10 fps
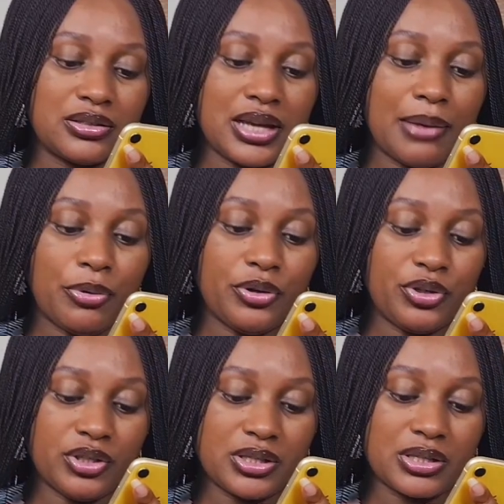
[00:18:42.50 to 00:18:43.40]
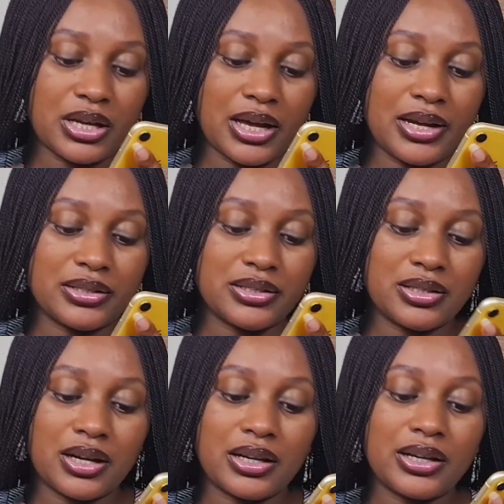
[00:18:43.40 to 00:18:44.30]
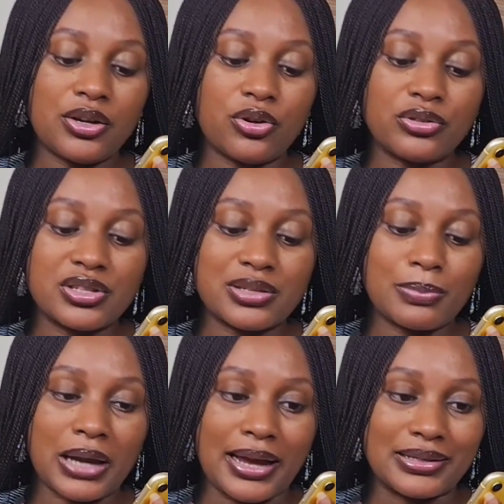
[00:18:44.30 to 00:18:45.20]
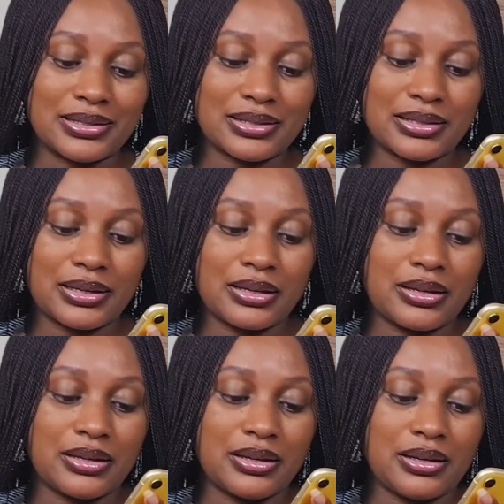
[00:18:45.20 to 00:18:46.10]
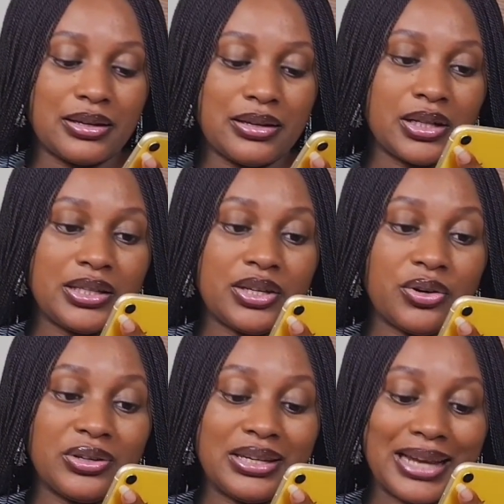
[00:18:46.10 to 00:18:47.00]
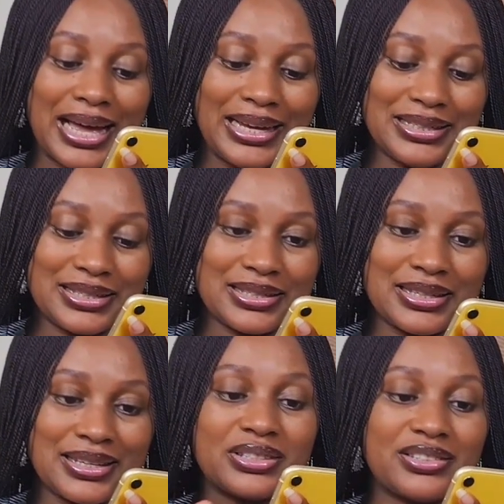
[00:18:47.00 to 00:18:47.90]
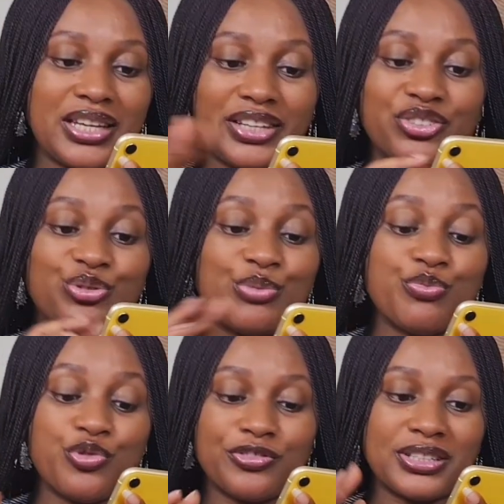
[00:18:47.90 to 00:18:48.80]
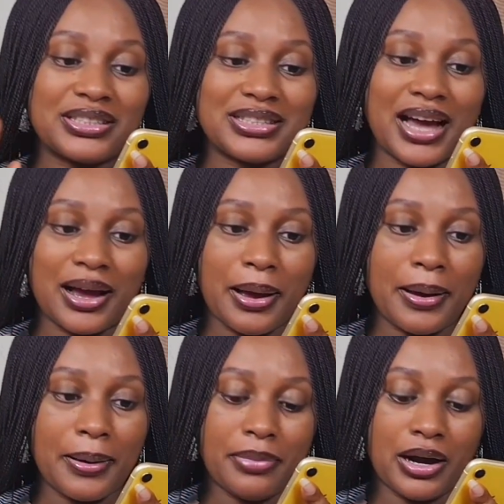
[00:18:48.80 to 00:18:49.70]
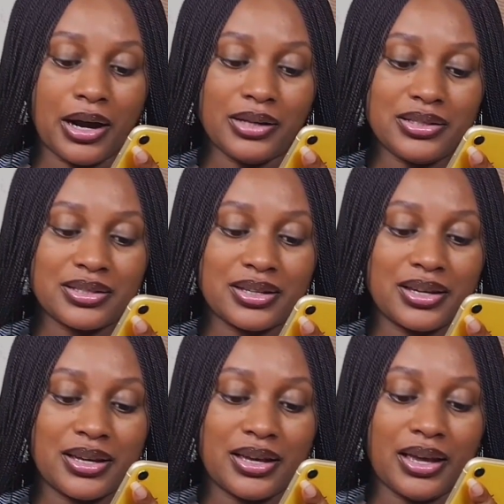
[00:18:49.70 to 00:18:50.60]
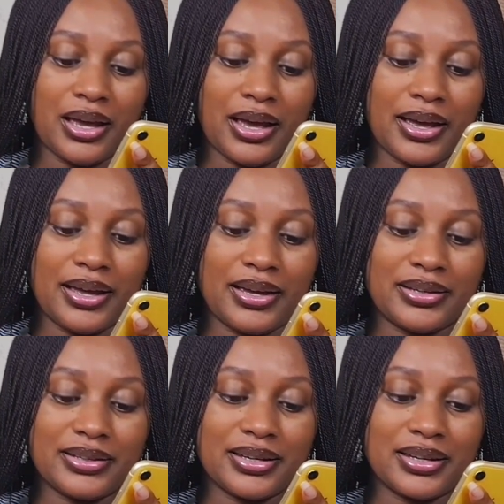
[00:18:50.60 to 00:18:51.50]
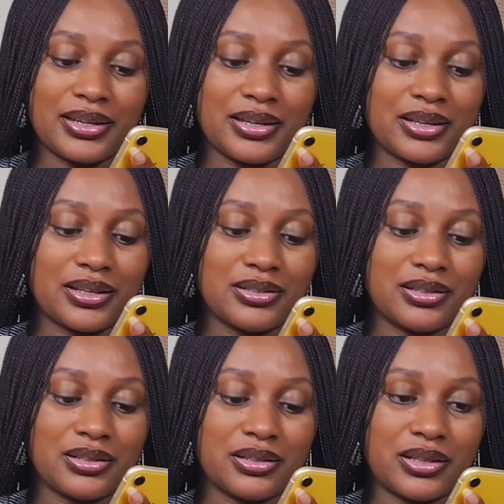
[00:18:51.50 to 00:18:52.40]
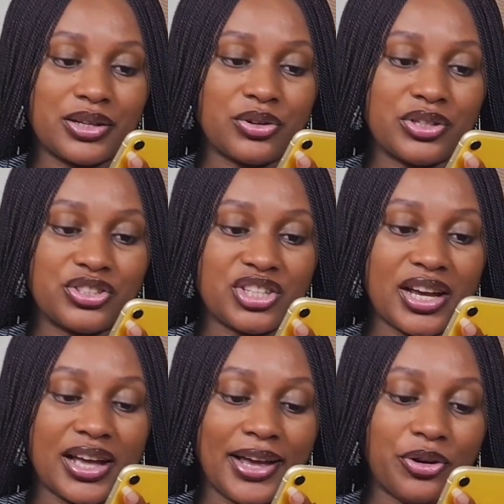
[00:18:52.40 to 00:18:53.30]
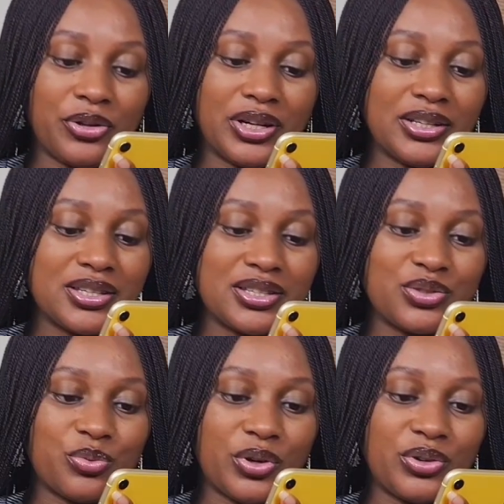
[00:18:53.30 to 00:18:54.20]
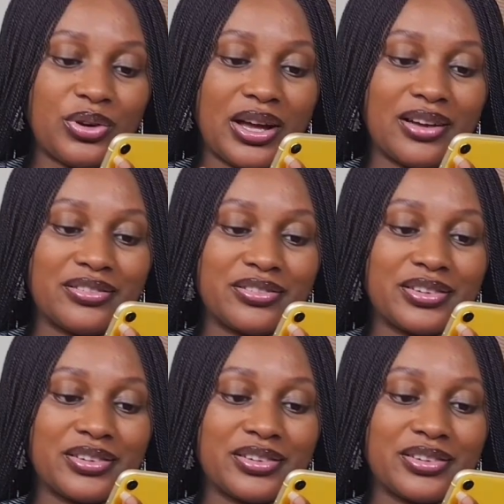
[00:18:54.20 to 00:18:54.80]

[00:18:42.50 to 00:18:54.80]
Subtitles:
tap on it and click on splice. Click on light. It removes the dark part, and click on the check icon, and this is what you have.